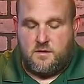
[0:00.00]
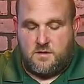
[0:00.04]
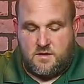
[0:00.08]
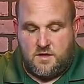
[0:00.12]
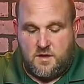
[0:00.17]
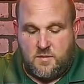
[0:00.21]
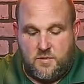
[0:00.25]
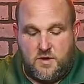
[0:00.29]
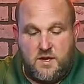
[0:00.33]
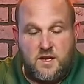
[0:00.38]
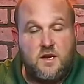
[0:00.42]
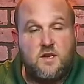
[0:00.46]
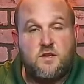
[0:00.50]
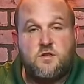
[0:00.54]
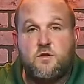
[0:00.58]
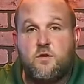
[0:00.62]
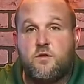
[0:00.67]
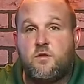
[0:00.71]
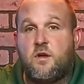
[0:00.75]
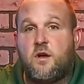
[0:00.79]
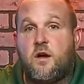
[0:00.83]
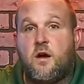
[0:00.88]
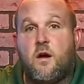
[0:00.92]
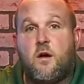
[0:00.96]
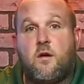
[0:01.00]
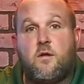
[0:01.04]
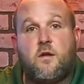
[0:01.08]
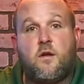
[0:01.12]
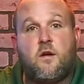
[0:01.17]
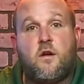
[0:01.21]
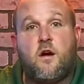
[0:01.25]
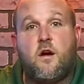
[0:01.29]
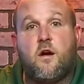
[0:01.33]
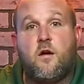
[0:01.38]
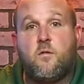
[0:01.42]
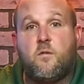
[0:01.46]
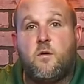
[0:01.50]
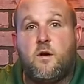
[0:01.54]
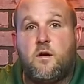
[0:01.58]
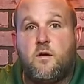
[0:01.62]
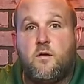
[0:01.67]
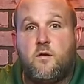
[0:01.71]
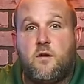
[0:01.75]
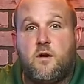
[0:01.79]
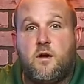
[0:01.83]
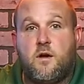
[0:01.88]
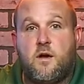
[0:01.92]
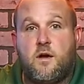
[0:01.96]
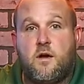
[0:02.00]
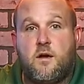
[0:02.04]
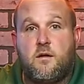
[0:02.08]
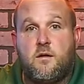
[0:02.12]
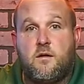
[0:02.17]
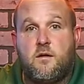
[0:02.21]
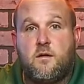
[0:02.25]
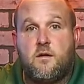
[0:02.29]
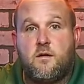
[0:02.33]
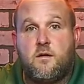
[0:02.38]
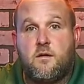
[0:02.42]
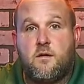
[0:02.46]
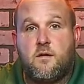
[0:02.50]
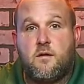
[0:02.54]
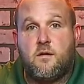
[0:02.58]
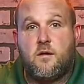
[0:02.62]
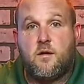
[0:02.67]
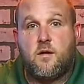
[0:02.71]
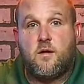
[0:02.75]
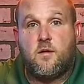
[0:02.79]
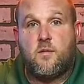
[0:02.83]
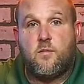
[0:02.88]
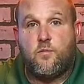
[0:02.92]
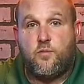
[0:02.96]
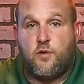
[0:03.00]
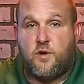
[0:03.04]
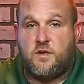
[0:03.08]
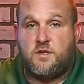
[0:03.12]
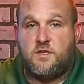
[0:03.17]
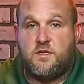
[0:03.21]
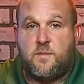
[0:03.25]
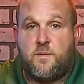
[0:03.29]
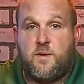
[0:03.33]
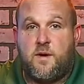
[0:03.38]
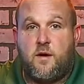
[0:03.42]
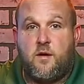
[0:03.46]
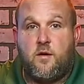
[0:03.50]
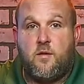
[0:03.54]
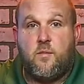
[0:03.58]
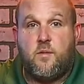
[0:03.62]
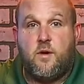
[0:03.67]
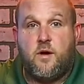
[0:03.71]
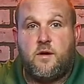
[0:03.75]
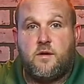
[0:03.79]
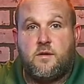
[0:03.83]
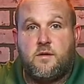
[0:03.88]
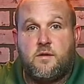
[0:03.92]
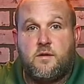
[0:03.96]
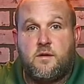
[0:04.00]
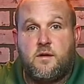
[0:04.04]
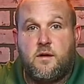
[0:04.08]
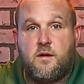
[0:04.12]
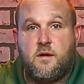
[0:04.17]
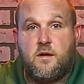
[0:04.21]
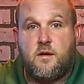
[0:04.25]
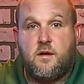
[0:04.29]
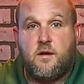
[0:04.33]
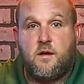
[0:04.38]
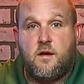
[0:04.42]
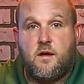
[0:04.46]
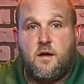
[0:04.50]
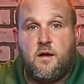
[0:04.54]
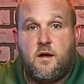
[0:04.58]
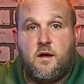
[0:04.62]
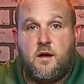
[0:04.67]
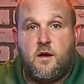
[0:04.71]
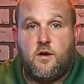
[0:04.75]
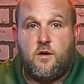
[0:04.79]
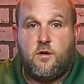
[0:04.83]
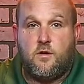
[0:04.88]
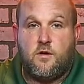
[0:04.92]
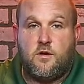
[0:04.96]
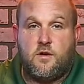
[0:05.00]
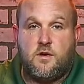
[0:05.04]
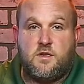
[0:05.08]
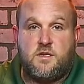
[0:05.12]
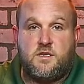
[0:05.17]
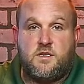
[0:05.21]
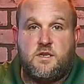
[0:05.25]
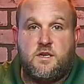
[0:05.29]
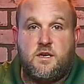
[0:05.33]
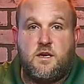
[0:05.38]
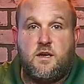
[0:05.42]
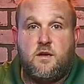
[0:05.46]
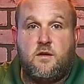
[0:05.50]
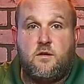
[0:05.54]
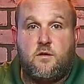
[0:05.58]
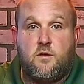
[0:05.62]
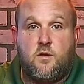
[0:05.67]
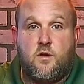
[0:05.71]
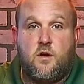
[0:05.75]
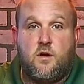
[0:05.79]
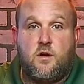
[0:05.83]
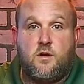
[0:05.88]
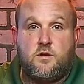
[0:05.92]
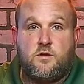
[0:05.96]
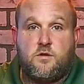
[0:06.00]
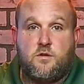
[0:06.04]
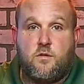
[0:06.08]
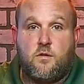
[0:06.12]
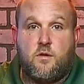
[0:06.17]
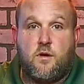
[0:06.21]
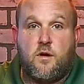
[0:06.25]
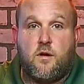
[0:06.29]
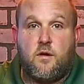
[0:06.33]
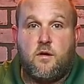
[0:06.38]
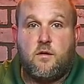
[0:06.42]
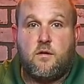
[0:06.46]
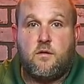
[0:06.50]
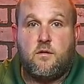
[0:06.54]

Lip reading: Simply insert the card reader again, press the power button, and you're gonna see log sonar.